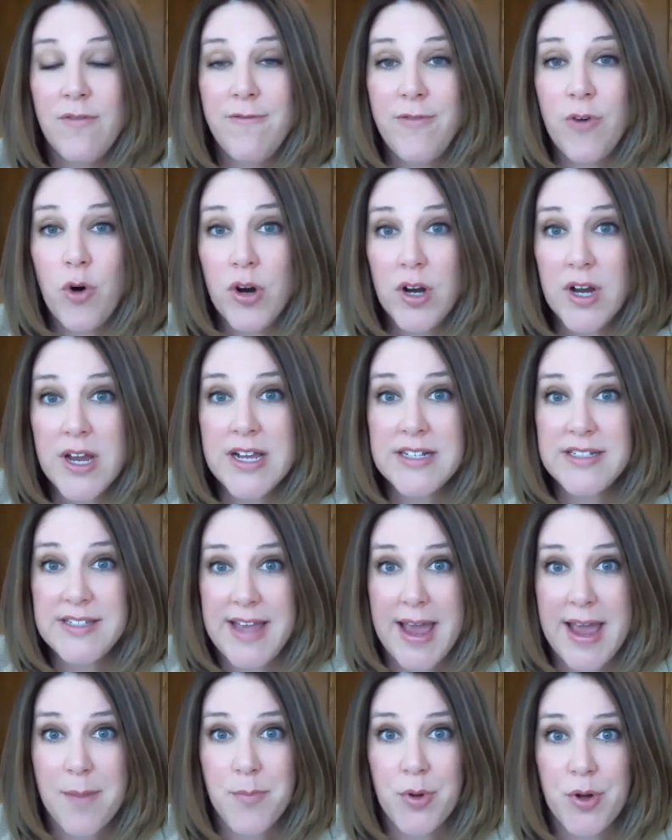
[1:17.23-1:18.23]
For
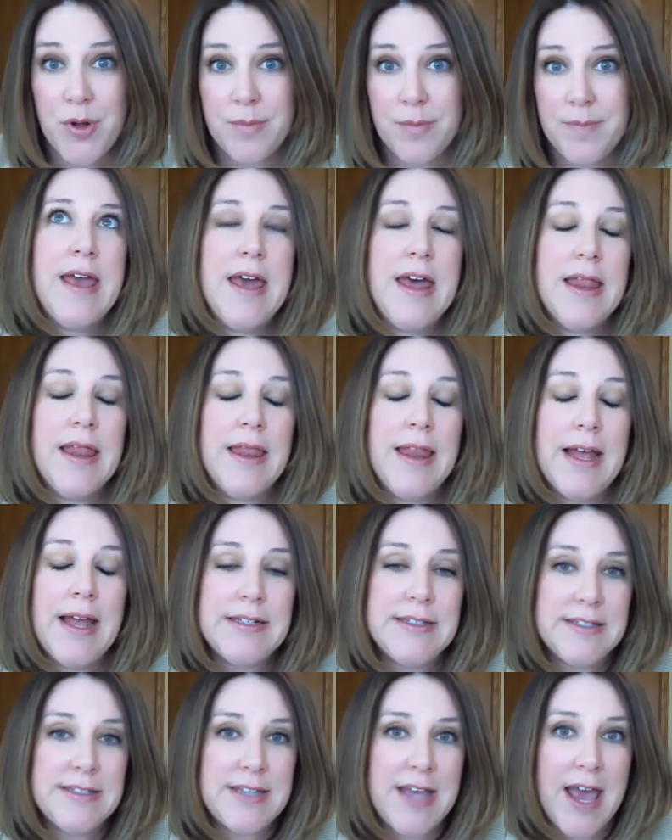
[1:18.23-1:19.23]
example,
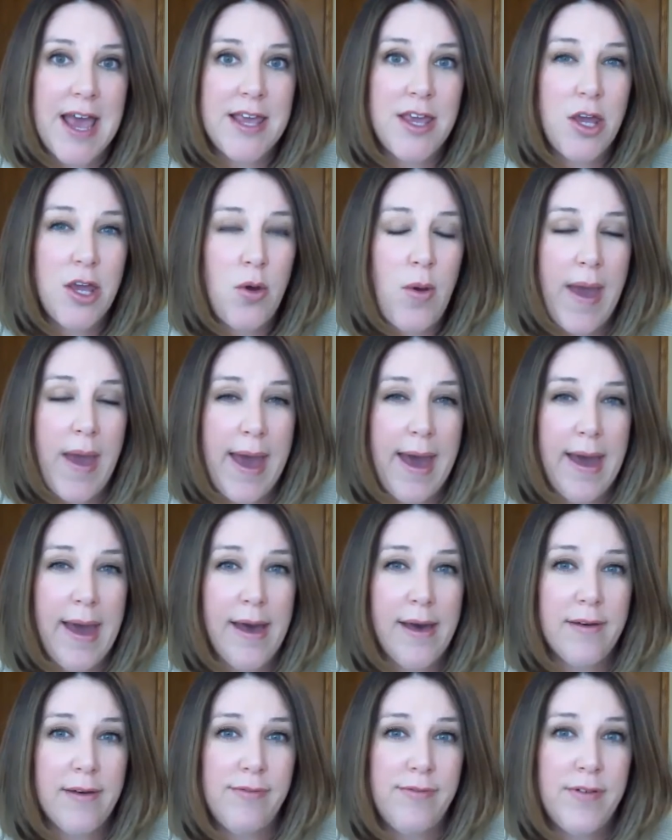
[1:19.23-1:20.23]
let's say you
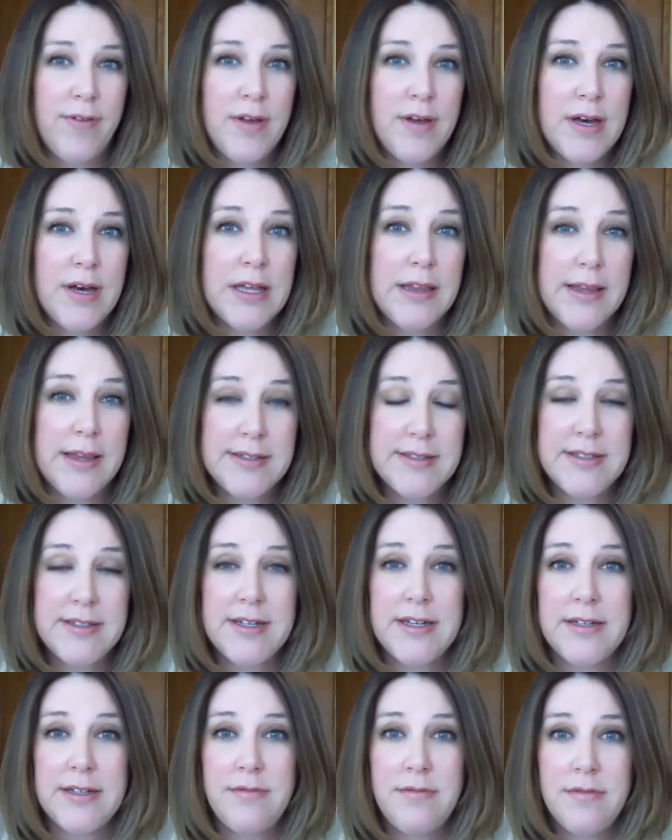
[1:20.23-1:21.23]
have a
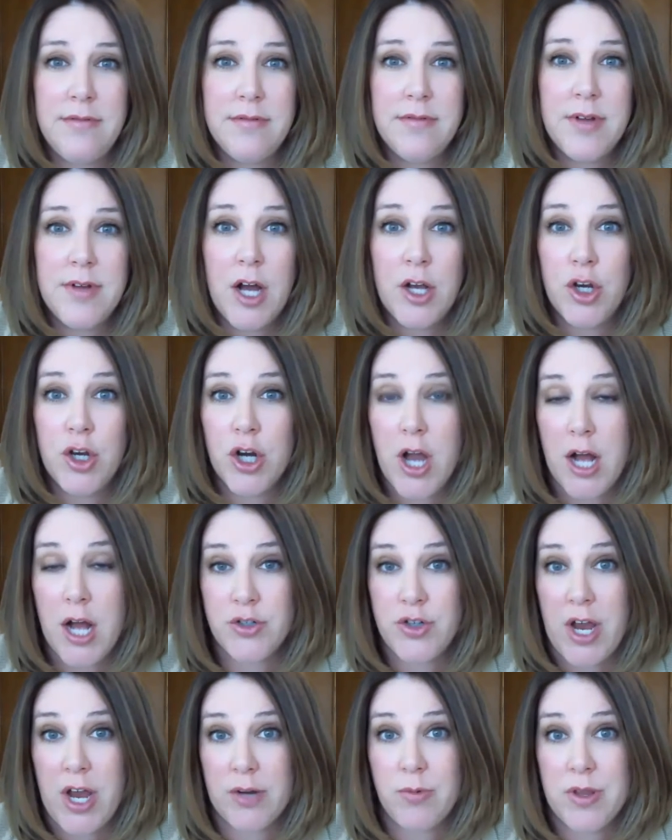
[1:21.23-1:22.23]
listing under
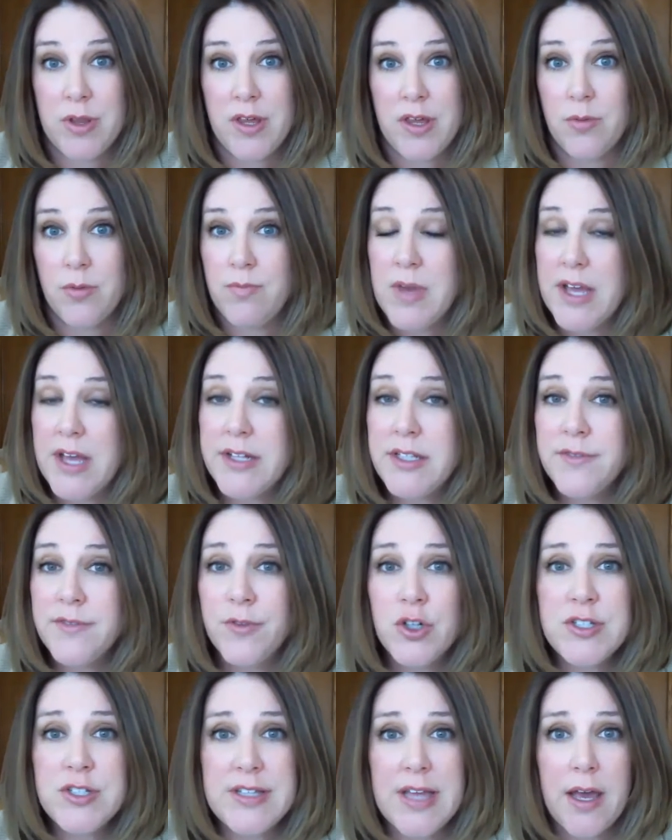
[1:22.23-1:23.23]
contract with you. It's
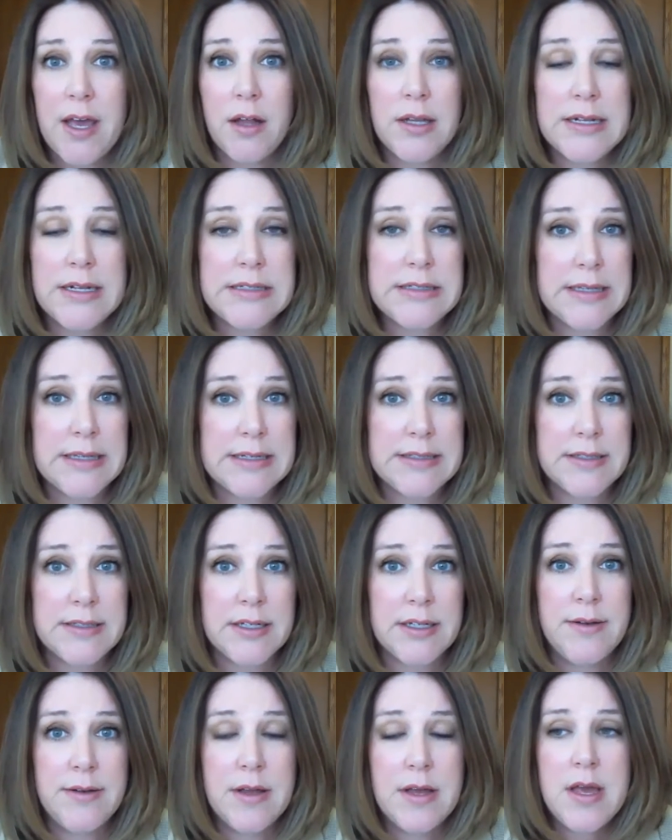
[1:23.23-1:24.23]
for sale, it's
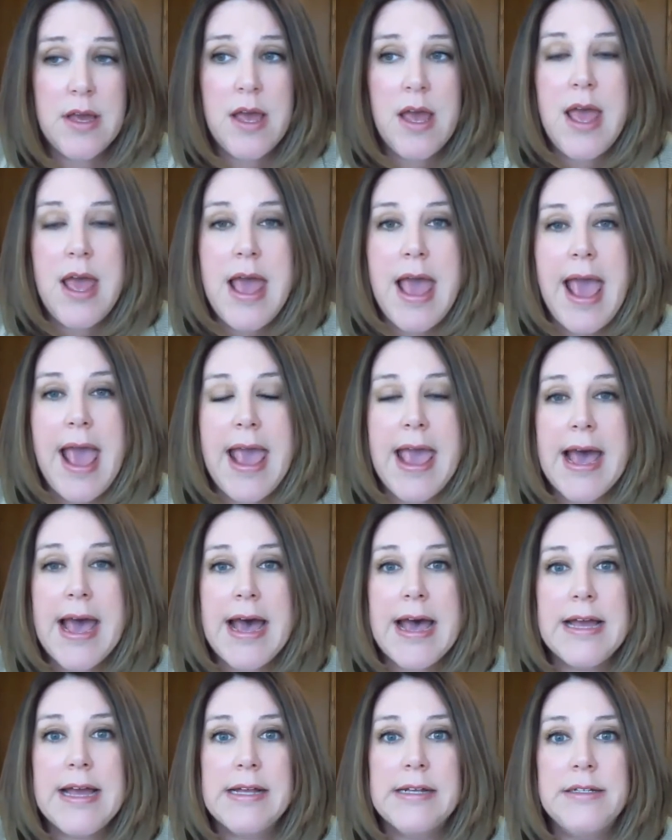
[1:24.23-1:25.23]
listed,
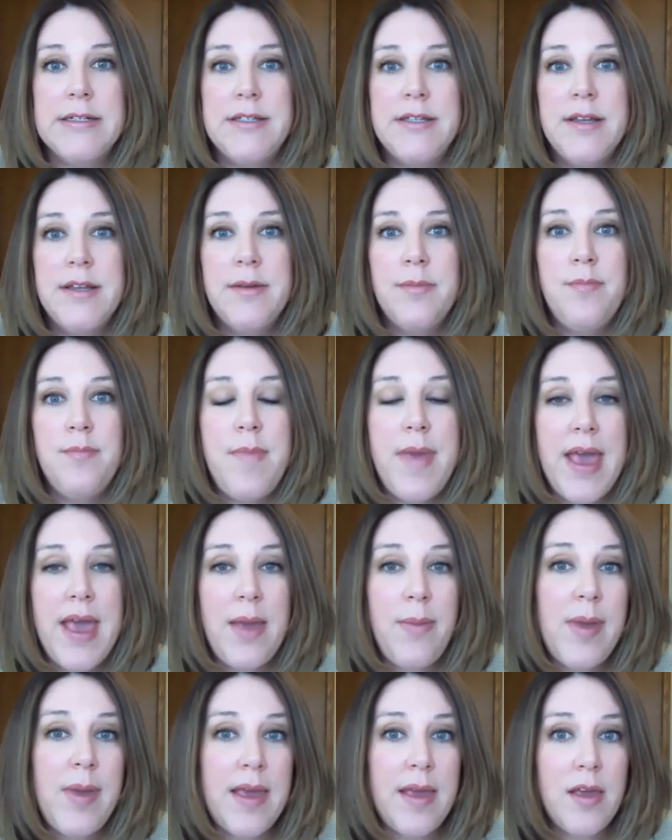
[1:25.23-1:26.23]
and
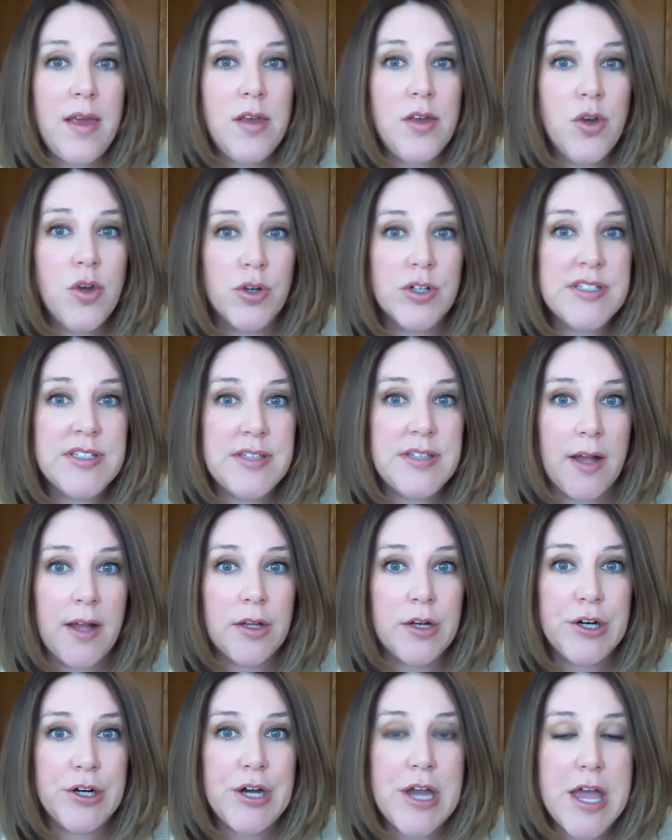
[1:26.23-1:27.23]
maybe your
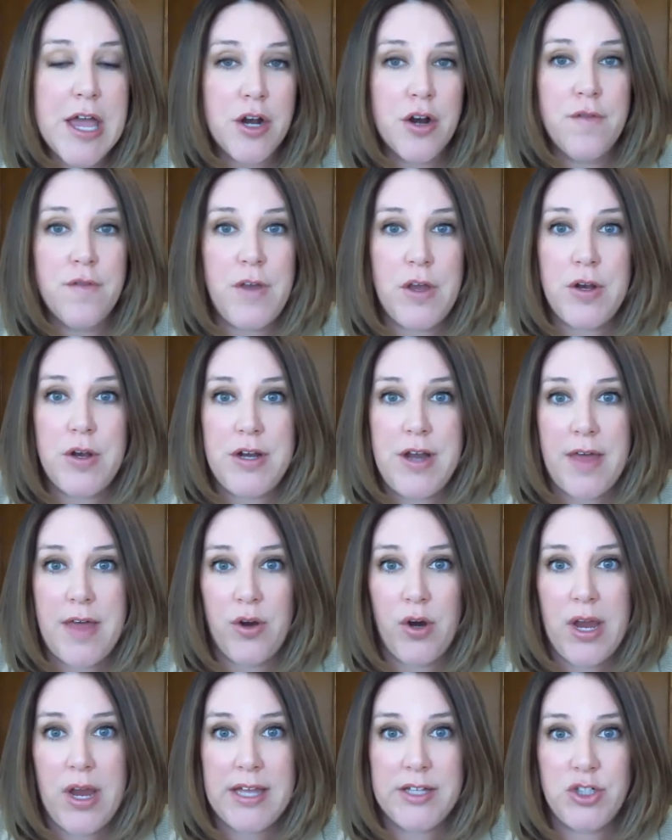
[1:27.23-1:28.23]
seller interviewed
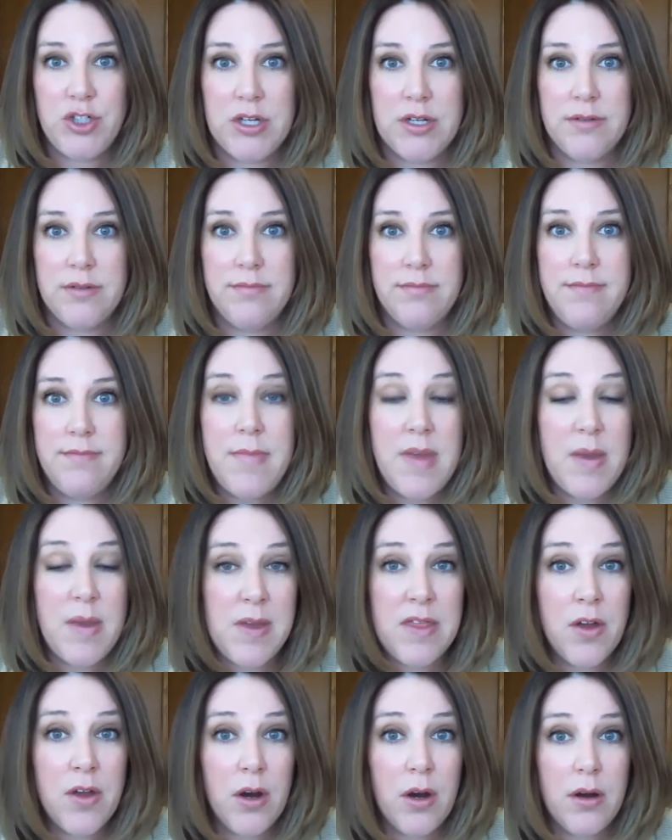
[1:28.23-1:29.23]
another agent. Maybe
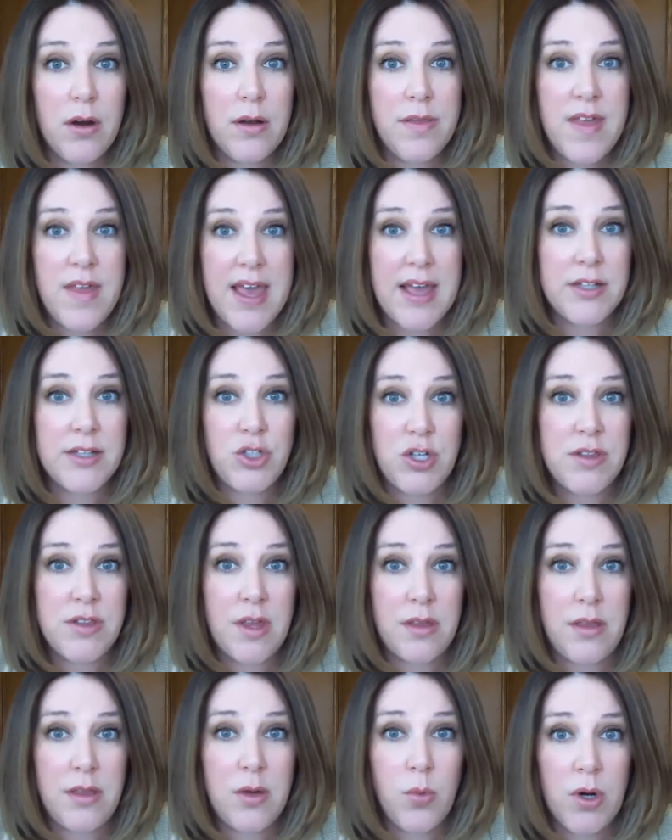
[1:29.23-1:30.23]
they're the agent
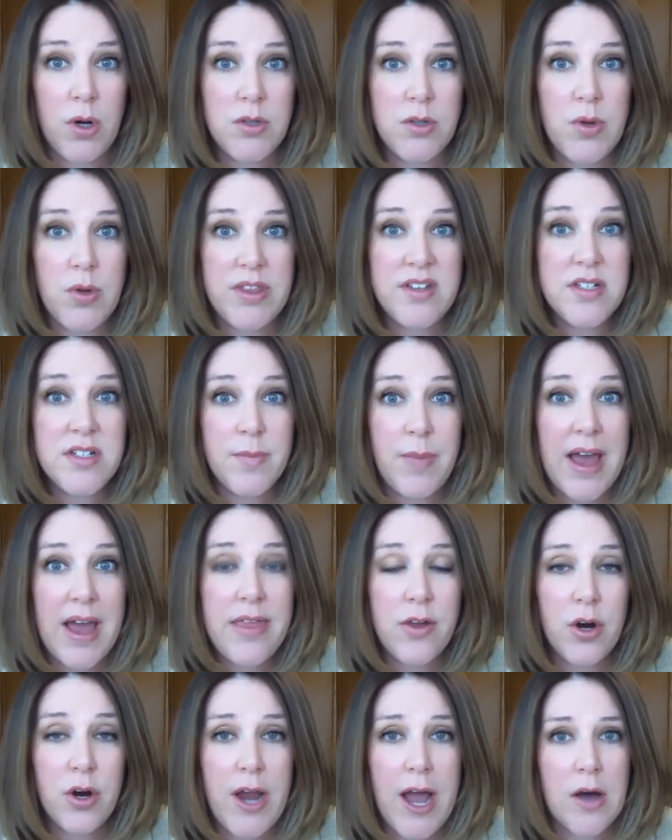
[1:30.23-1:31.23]
that they worked with to buy
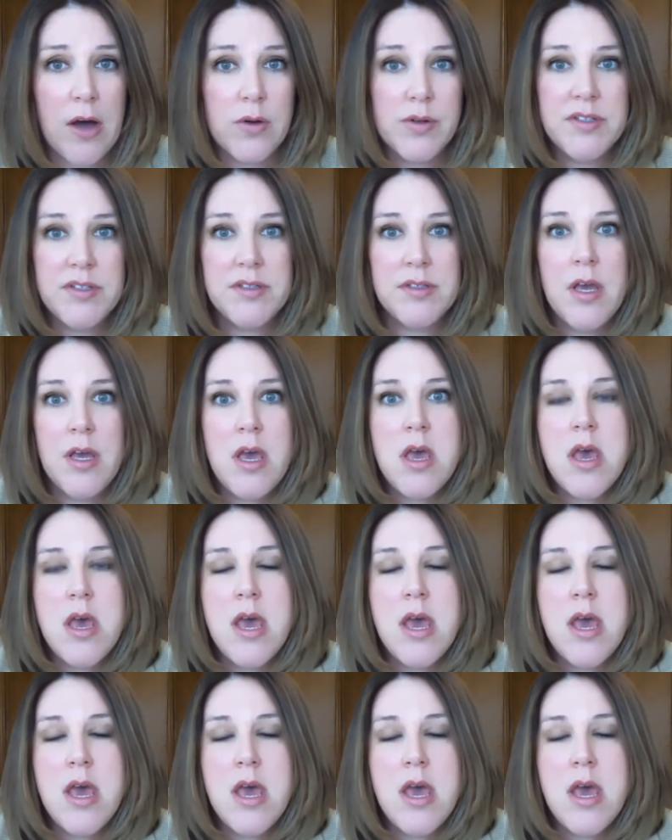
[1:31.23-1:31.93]
their house.